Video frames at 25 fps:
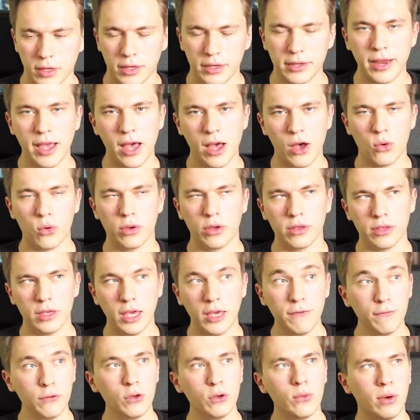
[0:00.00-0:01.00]
Now,
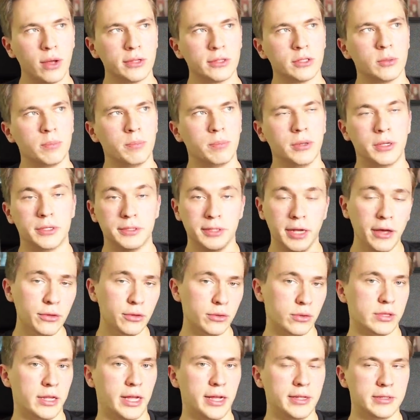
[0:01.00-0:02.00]
if you want to build other
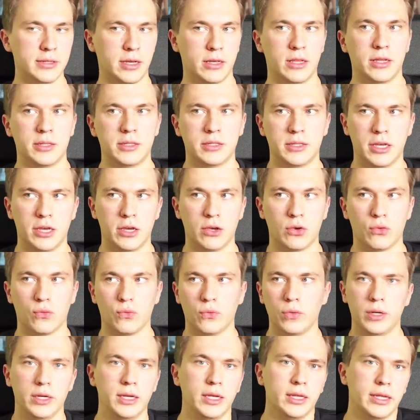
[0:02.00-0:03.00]
plans, like, let's say you're
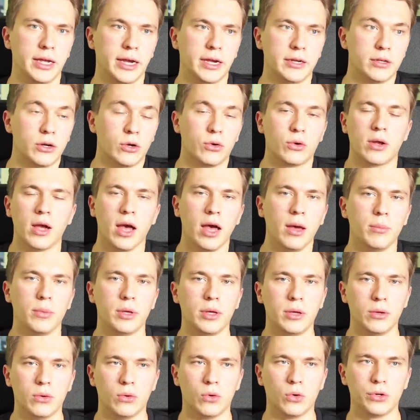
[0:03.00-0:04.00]
really like
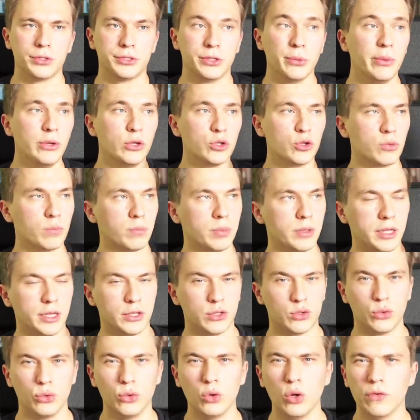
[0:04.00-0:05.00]
Narukami or Dimension Police
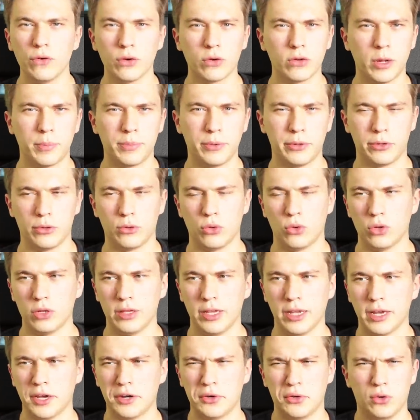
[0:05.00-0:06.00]
or Nova Grappler or,
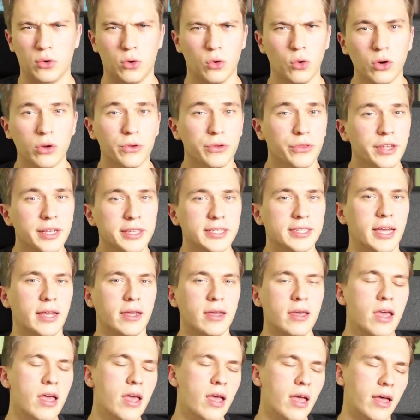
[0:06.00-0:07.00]
like, I don't know, Oracle Think Tank,
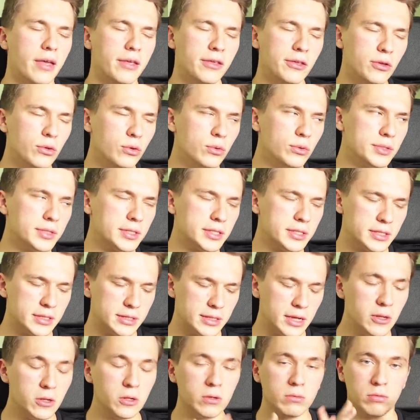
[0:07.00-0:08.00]
you
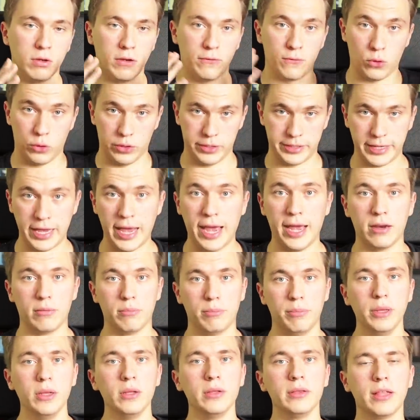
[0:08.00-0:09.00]
still of course can
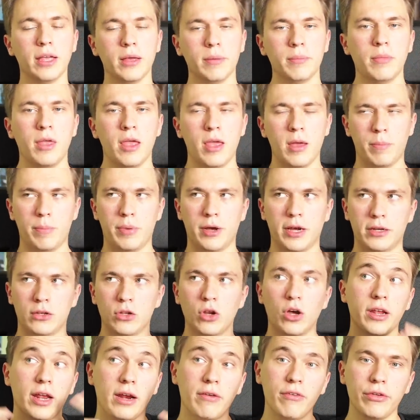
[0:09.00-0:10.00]
build them, but
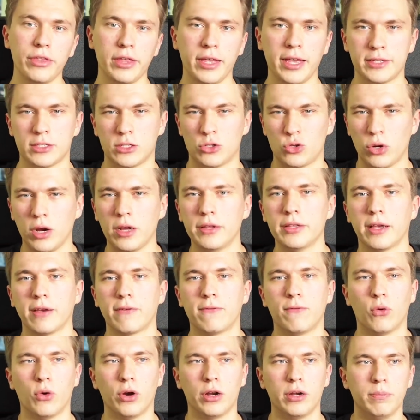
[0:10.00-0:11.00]
not everything has a trial deck
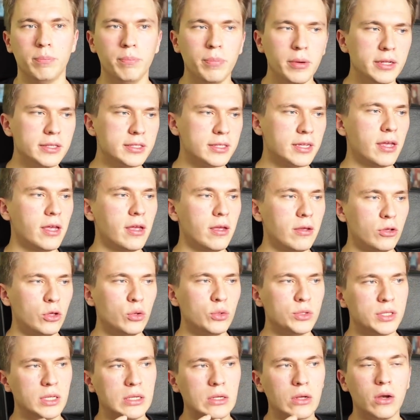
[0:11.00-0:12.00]
for it. But
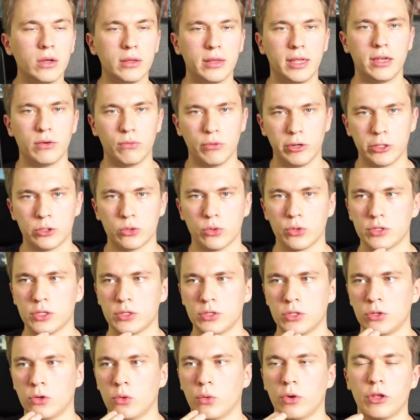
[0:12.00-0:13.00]
using online resources,
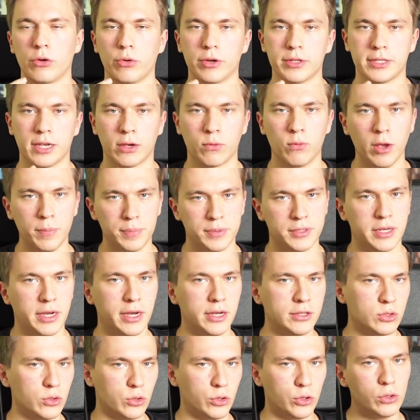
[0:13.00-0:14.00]
you know, whether it's like
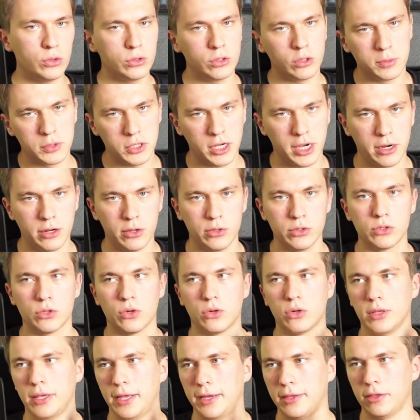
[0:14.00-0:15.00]
websites or YouTube channels
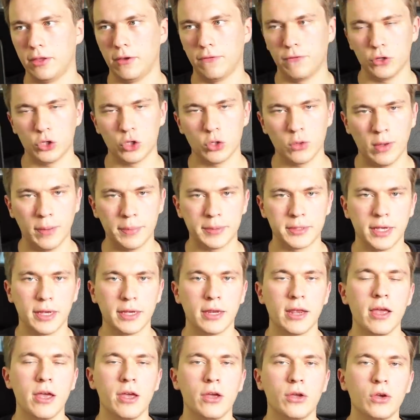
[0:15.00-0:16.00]
or like the official website,
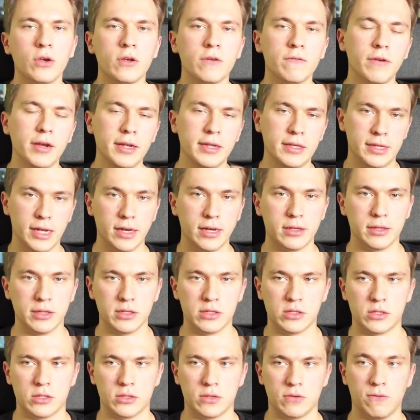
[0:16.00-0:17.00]
you can find deck
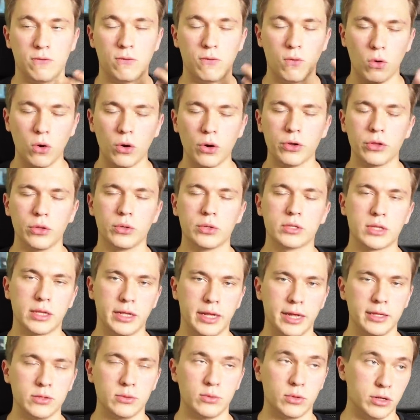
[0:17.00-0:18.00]
lists for those
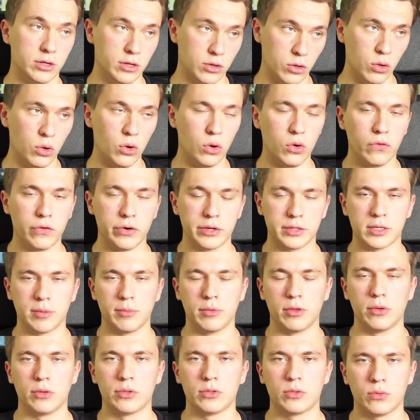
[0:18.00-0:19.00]
clans. We're going to go over some of
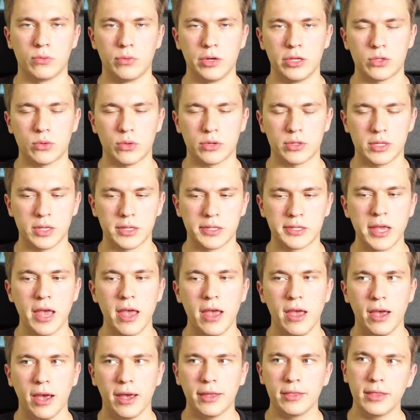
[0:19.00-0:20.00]
those resources,
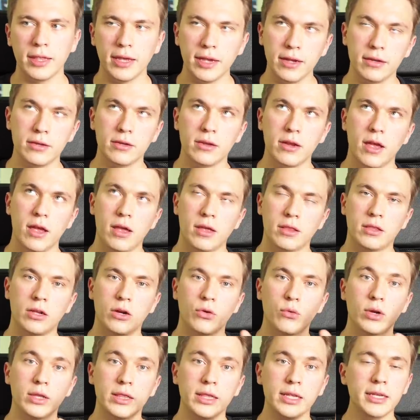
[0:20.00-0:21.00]
and then they're
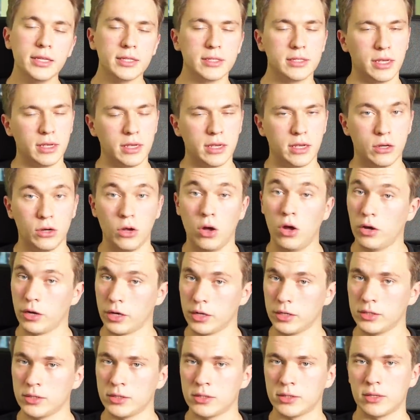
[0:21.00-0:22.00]
releasing in
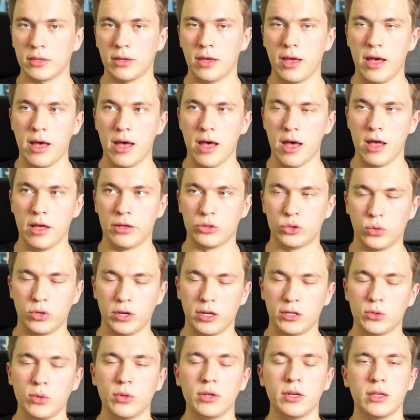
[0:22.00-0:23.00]
August
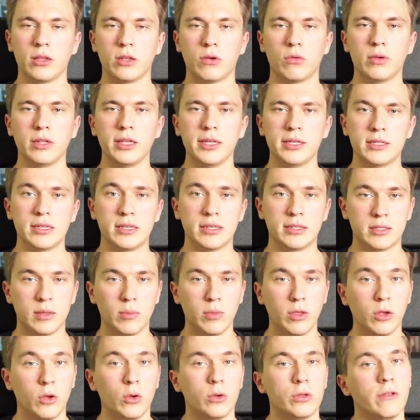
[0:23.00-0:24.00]
2020, they're releasing
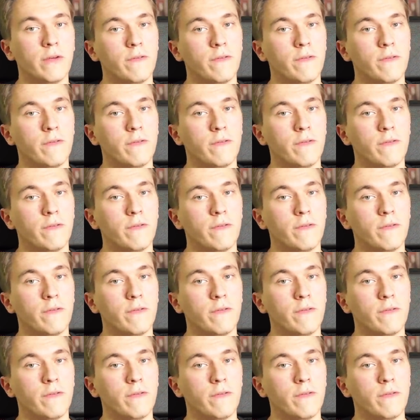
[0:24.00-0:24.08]
something called the